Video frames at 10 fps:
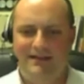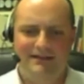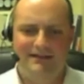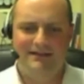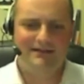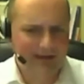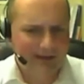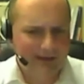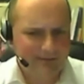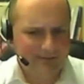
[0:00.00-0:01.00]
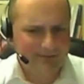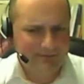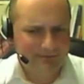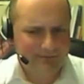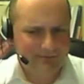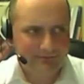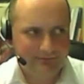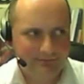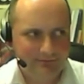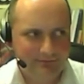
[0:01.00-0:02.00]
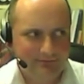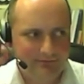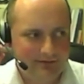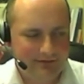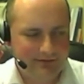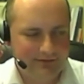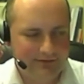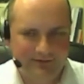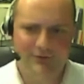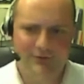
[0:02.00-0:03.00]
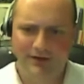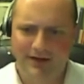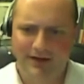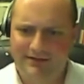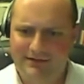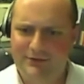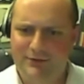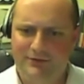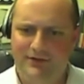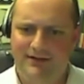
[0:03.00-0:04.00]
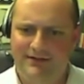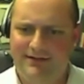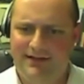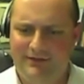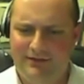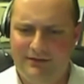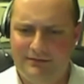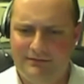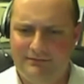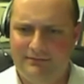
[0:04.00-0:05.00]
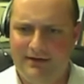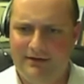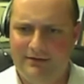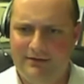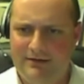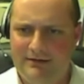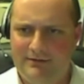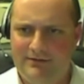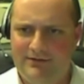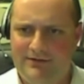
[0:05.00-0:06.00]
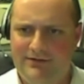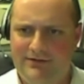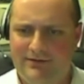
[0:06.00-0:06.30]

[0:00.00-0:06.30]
does um, it's New Horizons does New Horizons have a radar on it, or is it just a no.